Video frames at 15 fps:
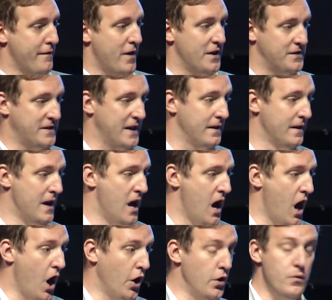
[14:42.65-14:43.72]
asked it,
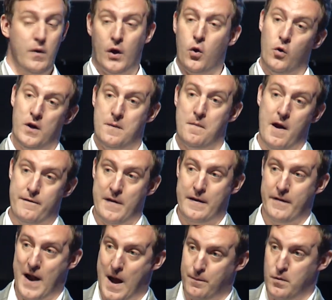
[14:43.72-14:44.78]
who recorded my
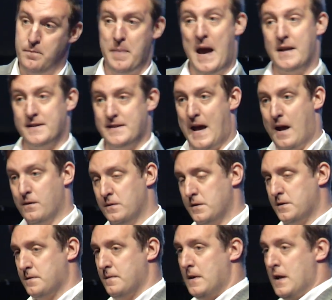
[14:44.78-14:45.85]
favorite album, Pet
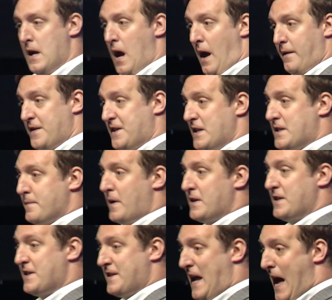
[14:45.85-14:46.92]
Sounds? And the system
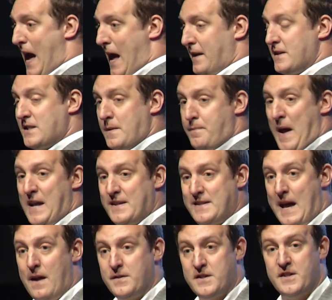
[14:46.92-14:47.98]
understands that Pet
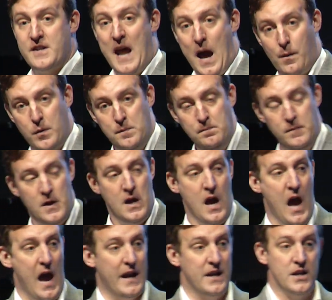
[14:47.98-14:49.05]
Sounds is an album, and it